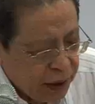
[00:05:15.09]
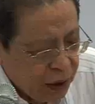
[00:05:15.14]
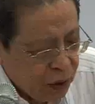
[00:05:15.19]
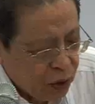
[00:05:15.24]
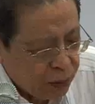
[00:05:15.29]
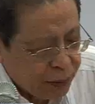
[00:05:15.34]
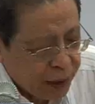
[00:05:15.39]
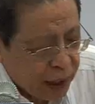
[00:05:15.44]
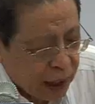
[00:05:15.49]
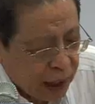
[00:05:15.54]

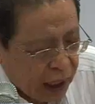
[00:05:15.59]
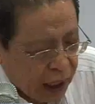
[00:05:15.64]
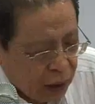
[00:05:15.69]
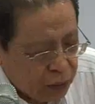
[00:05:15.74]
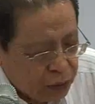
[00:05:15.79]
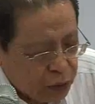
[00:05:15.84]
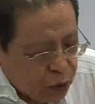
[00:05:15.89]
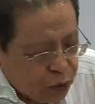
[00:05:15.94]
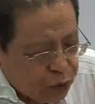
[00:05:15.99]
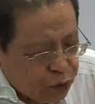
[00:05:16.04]
will be
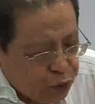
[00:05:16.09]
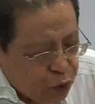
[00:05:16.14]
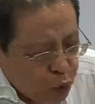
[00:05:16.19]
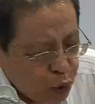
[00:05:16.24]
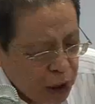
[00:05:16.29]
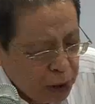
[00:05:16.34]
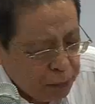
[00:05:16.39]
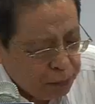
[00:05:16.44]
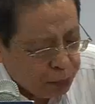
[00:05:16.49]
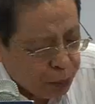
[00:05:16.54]
allowed to
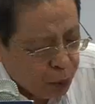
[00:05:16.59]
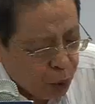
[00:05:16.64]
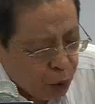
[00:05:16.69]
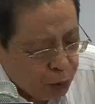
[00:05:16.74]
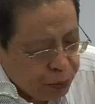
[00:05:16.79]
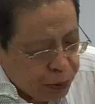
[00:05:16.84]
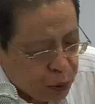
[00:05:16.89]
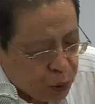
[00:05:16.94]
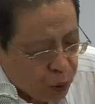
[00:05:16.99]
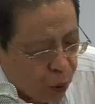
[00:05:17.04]
fully
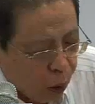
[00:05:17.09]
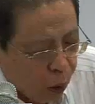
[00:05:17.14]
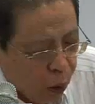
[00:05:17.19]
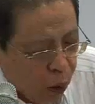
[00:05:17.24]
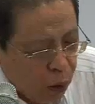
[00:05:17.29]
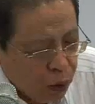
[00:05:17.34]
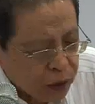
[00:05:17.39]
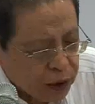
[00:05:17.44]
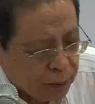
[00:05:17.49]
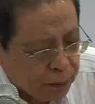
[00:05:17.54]
probe into
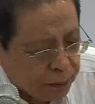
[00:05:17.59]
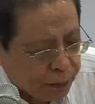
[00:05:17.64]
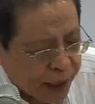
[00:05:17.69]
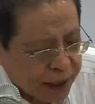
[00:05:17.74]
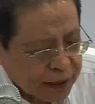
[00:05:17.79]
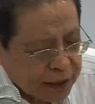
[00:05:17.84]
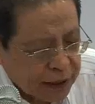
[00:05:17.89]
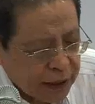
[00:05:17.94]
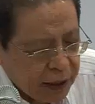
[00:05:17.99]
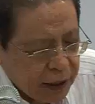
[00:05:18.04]
all the
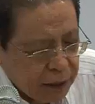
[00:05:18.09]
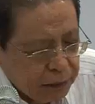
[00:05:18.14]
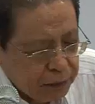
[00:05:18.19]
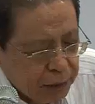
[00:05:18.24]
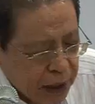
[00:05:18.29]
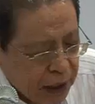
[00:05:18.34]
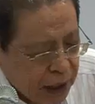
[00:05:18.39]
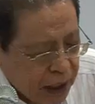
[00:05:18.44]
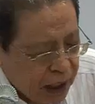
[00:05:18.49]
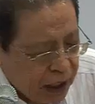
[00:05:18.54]
past
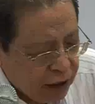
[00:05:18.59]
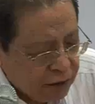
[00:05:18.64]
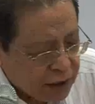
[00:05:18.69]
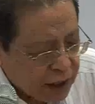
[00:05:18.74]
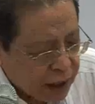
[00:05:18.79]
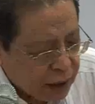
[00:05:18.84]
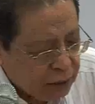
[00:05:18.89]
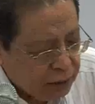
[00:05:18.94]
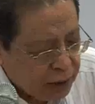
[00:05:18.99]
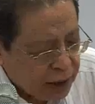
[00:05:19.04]

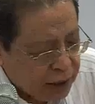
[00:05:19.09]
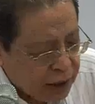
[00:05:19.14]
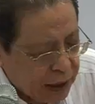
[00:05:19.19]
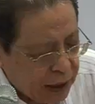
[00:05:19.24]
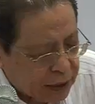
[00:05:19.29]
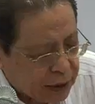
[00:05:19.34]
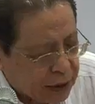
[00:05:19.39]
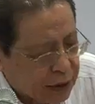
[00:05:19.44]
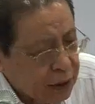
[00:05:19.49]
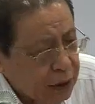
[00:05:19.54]
PKFZ
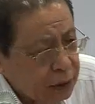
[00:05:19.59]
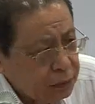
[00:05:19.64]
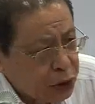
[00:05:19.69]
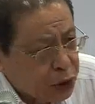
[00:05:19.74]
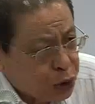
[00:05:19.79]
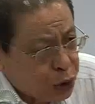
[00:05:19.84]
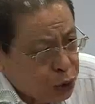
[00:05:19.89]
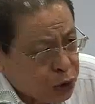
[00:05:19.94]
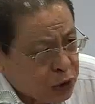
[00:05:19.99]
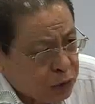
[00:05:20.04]
misdeeds,
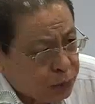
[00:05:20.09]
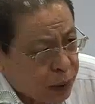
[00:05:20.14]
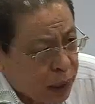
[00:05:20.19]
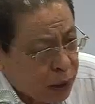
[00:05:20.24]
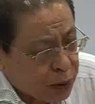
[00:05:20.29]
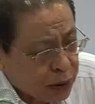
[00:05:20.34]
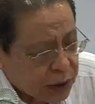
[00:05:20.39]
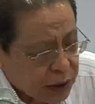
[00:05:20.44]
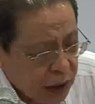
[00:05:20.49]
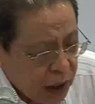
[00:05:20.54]
misuse of
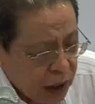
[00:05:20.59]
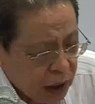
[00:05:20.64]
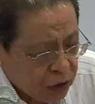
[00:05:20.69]
powers,